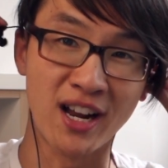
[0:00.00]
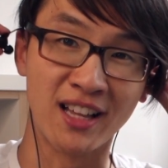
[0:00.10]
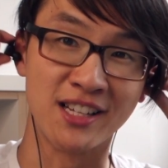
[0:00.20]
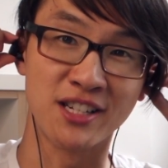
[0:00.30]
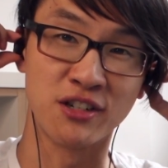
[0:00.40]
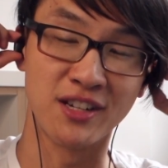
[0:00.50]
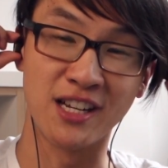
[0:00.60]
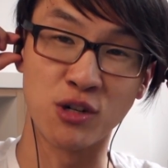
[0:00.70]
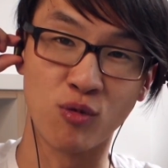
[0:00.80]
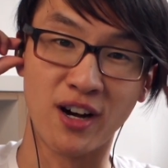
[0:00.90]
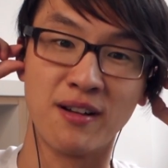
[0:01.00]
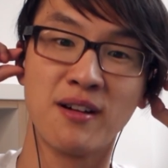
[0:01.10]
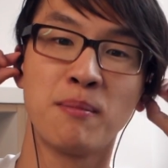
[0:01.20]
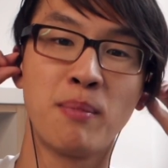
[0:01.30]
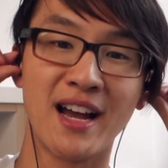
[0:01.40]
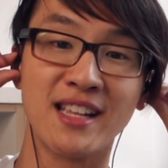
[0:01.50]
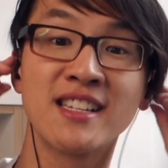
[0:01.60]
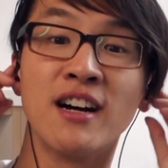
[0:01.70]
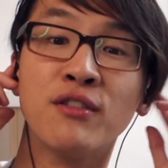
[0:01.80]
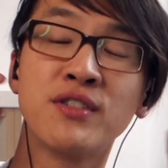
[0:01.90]
I listen to each one by
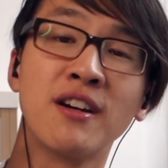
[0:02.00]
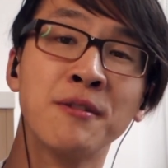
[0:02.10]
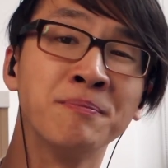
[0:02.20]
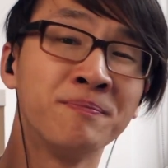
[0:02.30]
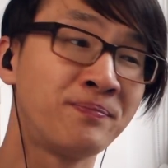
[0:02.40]
itself. So